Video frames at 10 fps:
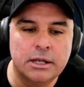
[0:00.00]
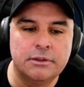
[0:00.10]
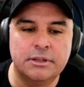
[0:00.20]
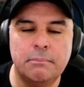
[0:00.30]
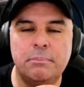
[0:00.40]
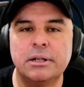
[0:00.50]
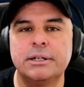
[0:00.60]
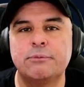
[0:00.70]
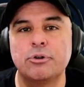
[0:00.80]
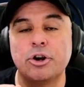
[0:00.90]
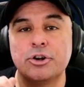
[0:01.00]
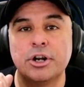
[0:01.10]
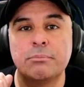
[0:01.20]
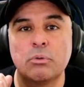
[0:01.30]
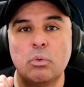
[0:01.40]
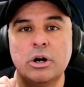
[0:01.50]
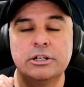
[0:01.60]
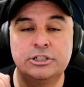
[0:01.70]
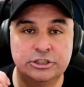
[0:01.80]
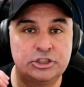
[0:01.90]
ability for her number 1
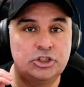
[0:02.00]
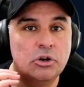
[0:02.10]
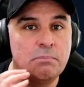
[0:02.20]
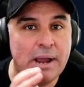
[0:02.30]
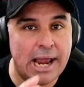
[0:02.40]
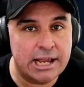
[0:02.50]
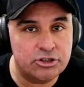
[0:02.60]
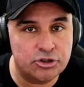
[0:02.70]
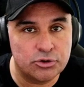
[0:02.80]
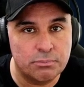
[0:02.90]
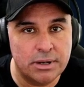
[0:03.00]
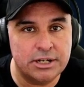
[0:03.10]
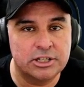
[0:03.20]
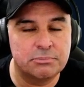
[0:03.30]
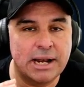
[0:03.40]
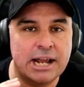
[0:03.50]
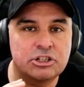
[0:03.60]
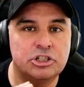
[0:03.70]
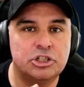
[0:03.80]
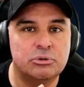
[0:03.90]
to still pass through minions, but
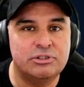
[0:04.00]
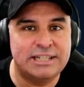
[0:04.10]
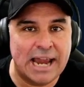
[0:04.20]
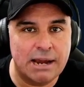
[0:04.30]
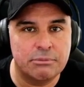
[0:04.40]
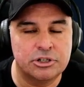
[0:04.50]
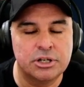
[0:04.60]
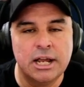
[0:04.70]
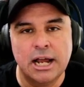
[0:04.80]
actually do damage,